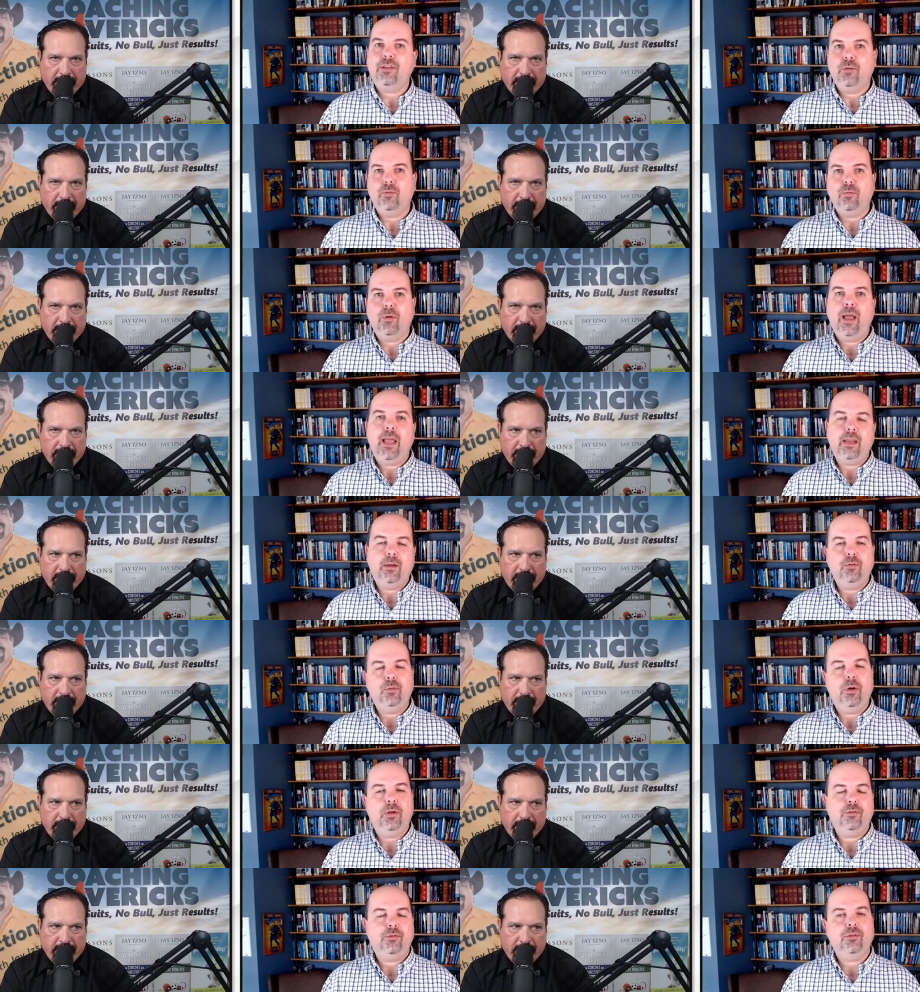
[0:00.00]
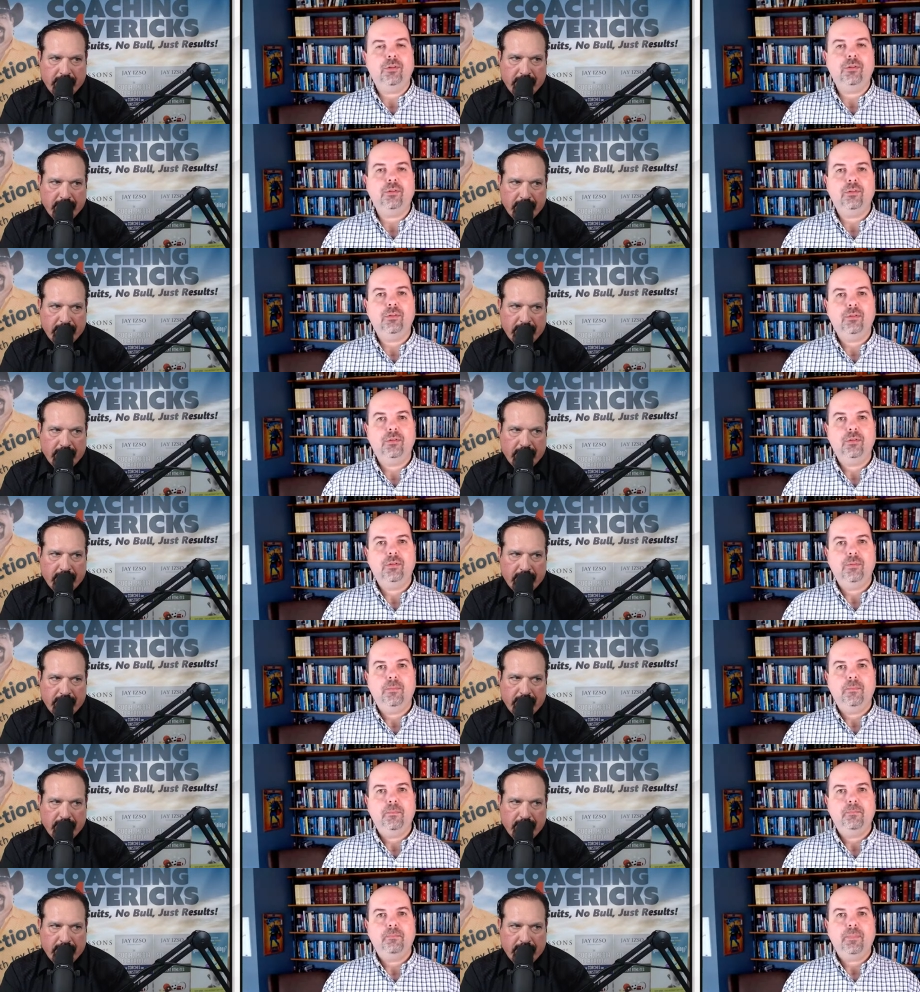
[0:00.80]
Speaker 1: the right questions?
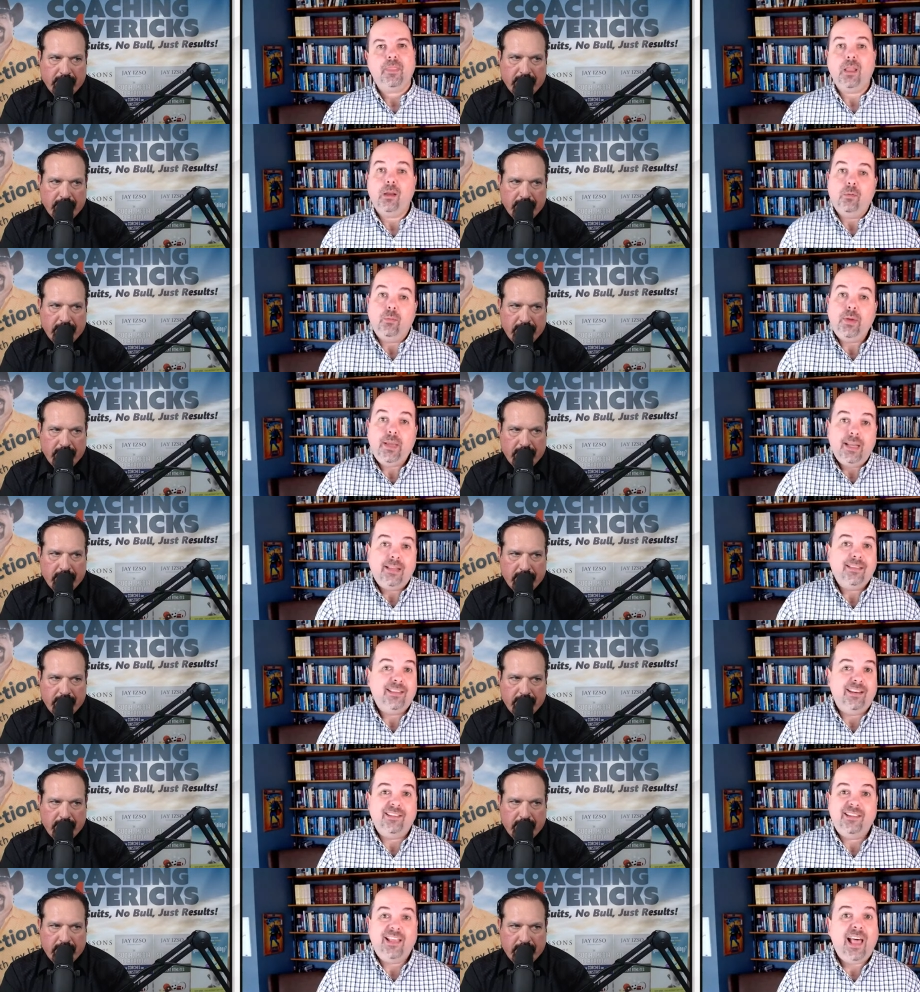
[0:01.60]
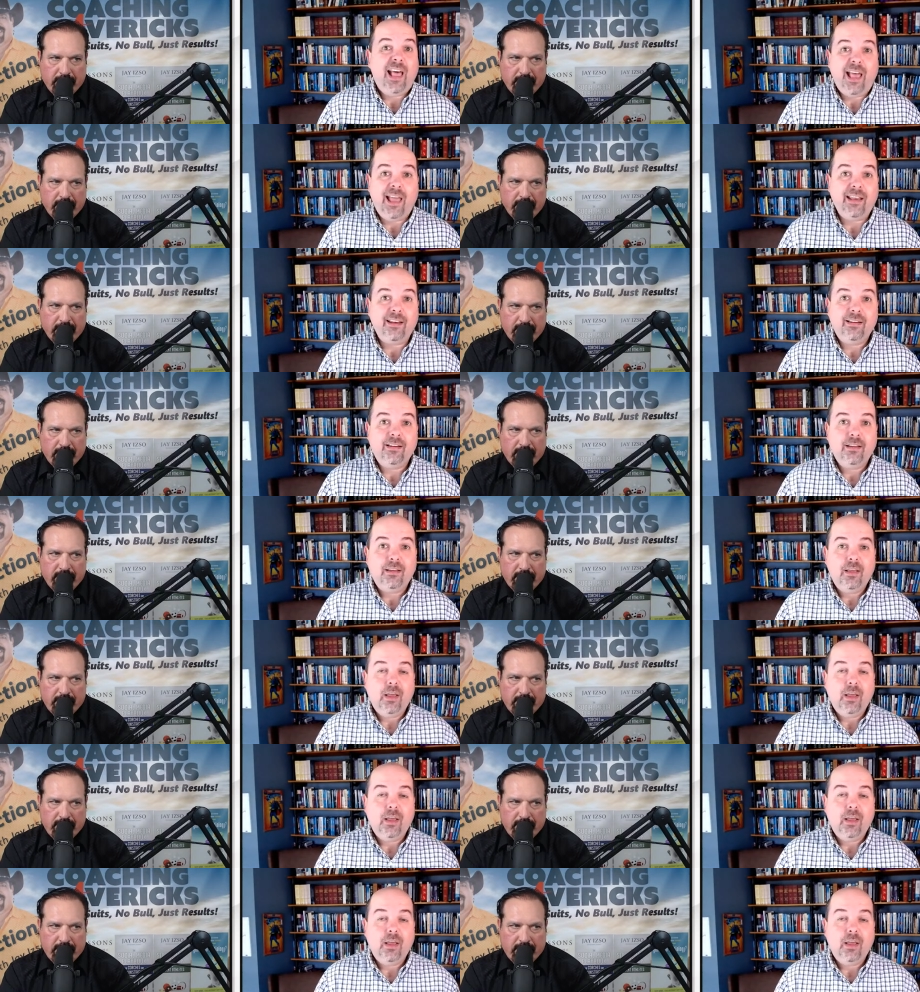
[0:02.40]
Mm. We get to decide.